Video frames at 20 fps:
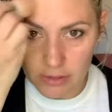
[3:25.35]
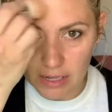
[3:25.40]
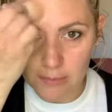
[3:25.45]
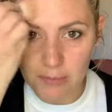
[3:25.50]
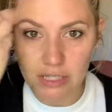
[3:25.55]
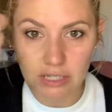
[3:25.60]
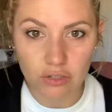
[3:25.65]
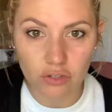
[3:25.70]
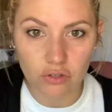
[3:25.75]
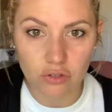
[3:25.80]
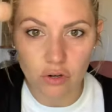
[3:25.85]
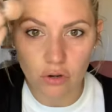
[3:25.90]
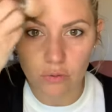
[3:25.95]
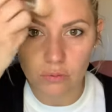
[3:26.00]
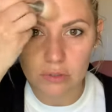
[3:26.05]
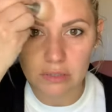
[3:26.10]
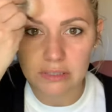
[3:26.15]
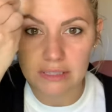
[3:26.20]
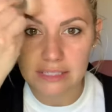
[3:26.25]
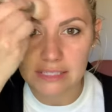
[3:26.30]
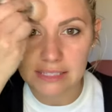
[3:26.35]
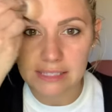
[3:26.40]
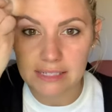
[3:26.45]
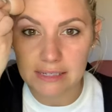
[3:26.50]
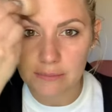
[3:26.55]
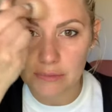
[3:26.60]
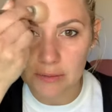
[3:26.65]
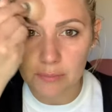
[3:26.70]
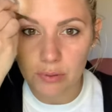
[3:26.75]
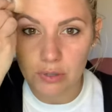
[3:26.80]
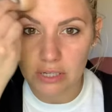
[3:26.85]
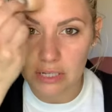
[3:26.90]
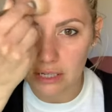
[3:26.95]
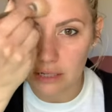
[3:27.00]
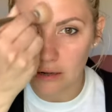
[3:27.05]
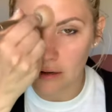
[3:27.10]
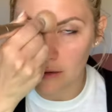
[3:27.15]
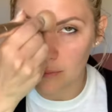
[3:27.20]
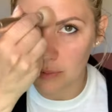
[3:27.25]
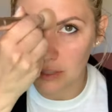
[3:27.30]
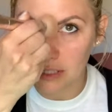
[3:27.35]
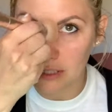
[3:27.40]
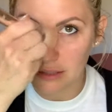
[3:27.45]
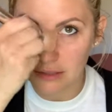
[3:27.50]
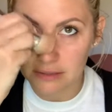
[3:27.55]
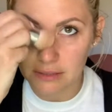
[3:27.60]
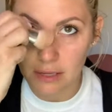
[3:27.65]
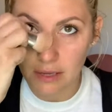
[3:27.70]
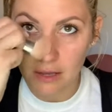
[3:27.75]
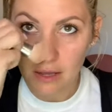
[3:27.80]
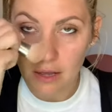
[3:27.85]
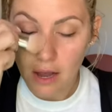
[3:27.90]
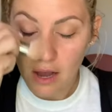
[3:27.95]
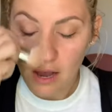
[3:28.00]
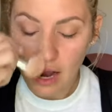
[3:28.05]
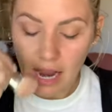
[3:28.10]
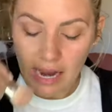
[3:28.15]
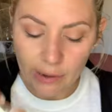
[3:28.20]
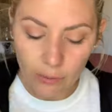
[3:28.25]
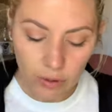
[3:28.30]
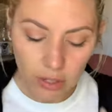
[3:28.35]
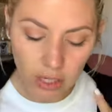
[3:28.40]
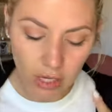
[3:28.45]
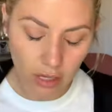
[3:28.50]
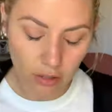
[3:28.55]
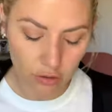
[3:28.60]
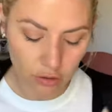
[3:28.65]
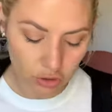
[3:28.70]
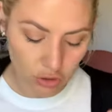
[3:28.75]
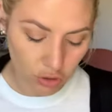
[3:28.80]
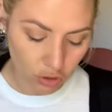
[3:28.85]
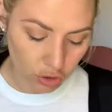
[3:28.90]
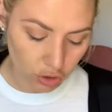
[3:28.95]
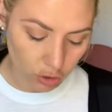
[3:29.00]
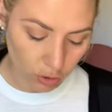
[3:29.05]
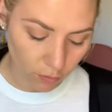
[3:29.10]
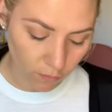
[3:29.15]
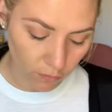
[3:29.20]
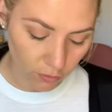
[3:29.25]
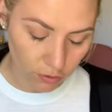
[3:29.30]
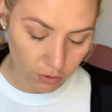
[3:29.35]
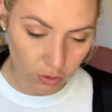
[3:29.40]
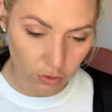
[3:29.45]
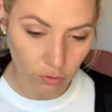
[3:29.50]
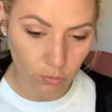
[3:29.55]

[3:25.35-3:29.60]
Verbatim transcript: I mean, you don't really see me putting it on because our colors are so versatile.